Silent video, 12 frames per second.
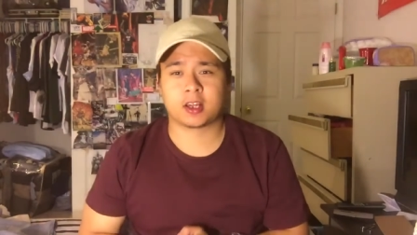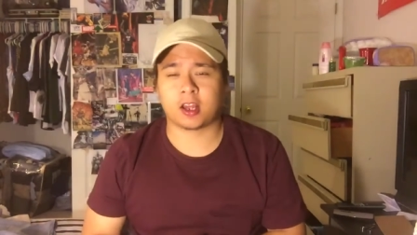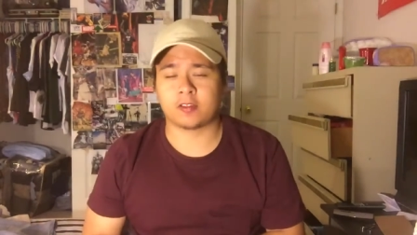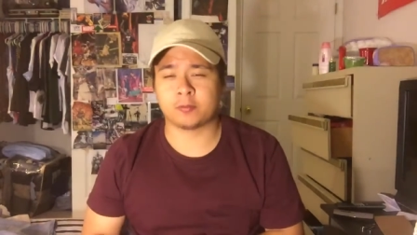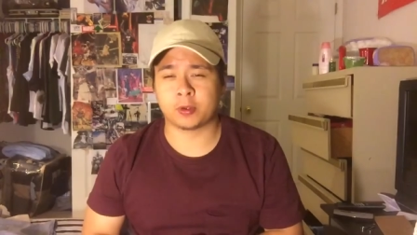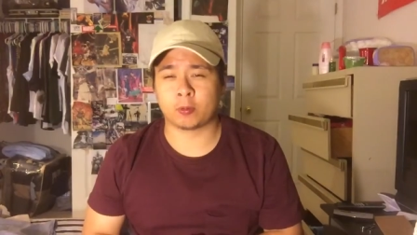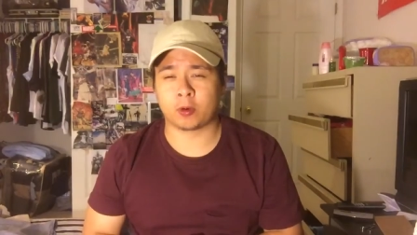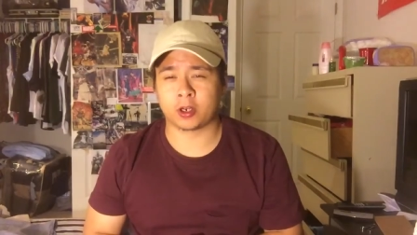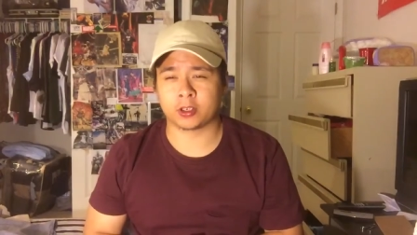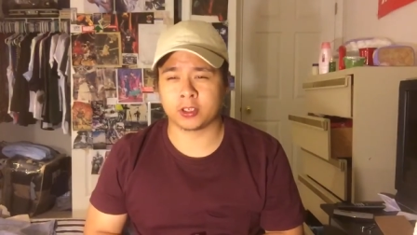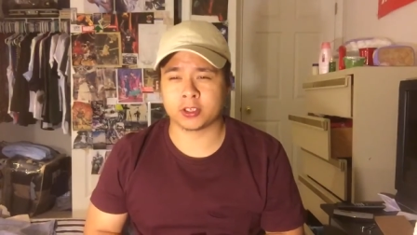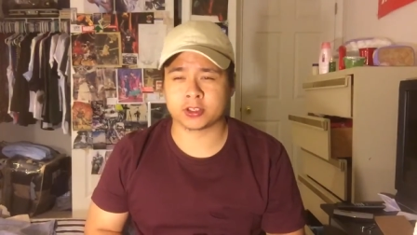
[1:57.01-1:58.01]
I've been
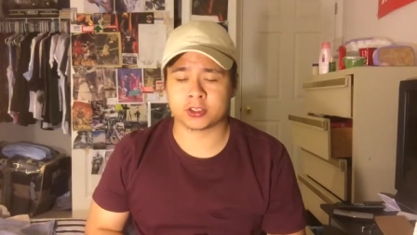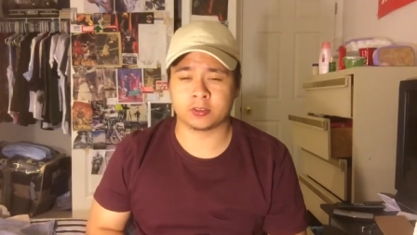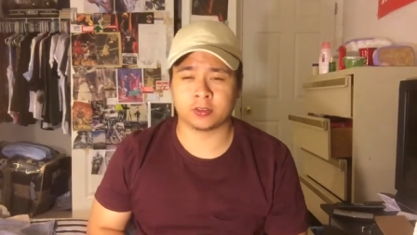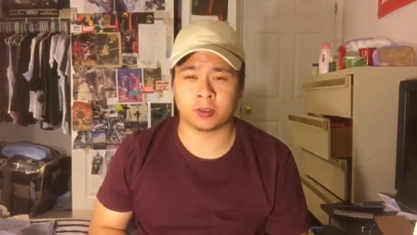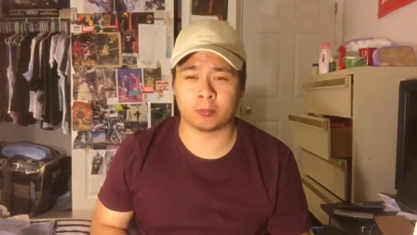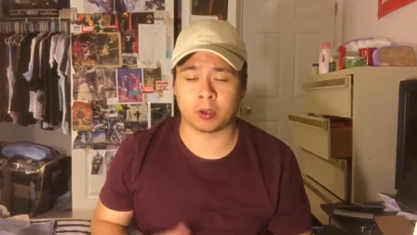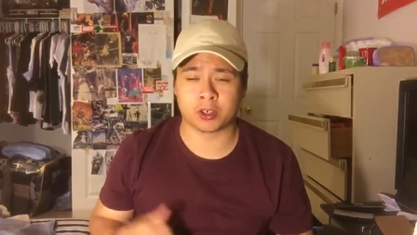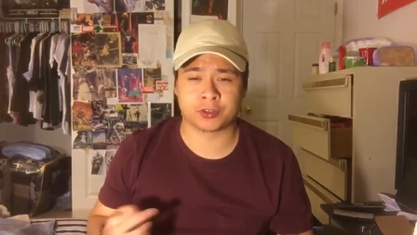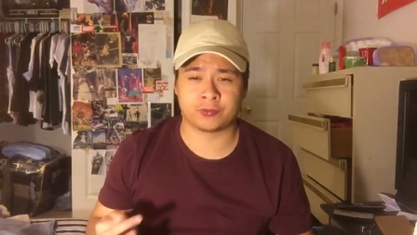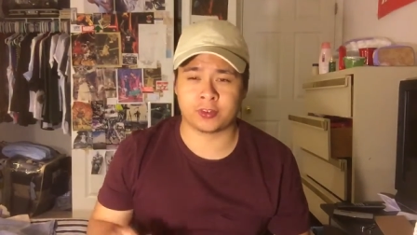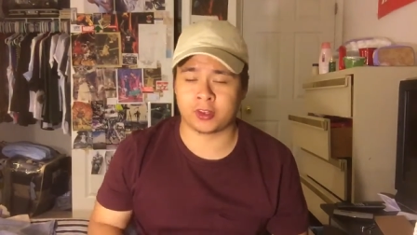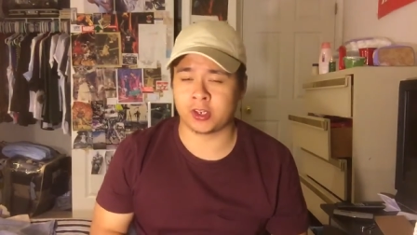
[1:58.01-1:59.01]
wearing this in a bunch
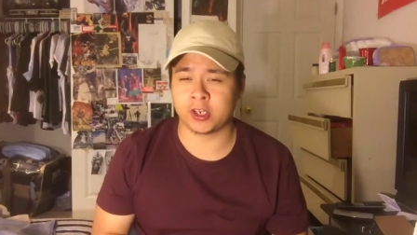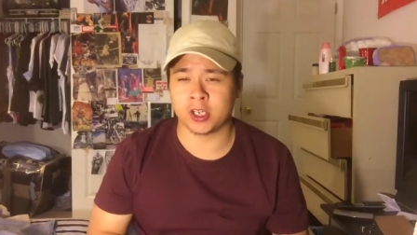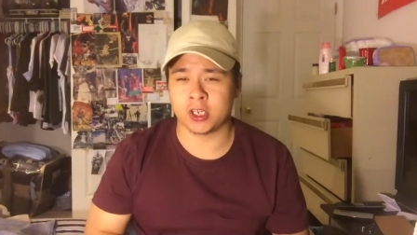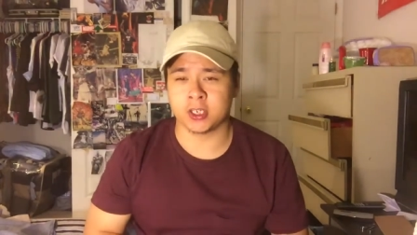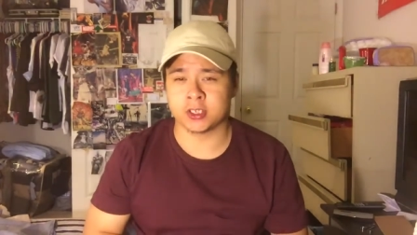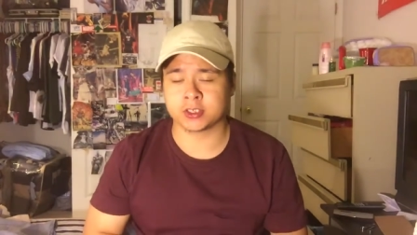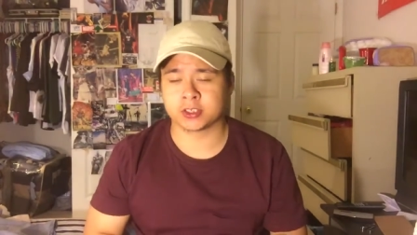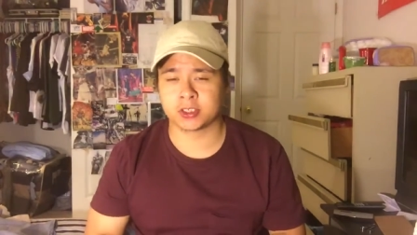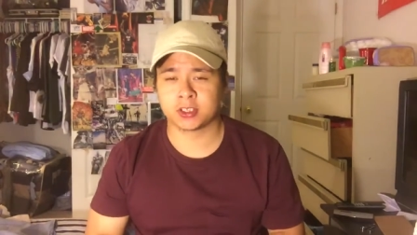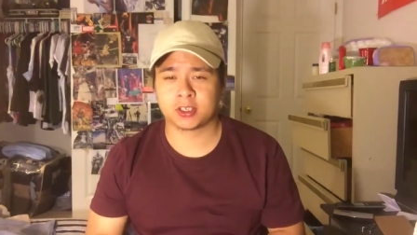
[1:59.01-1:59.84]
of the days.